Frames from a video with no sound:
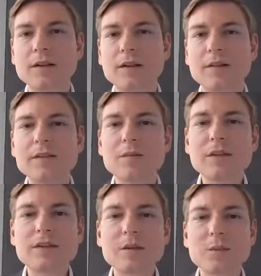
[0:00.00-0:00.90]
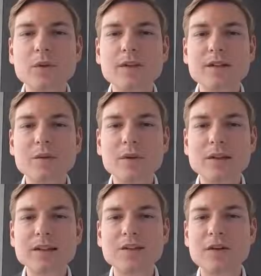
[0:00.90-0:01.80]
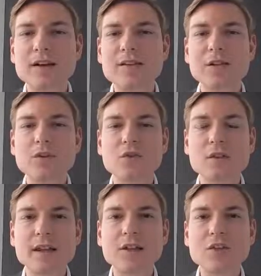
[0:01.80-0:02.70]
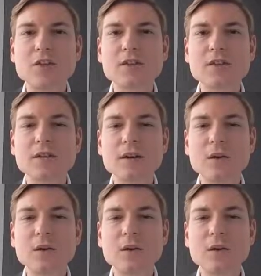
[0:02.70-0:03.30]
This means that we typically advise on transactions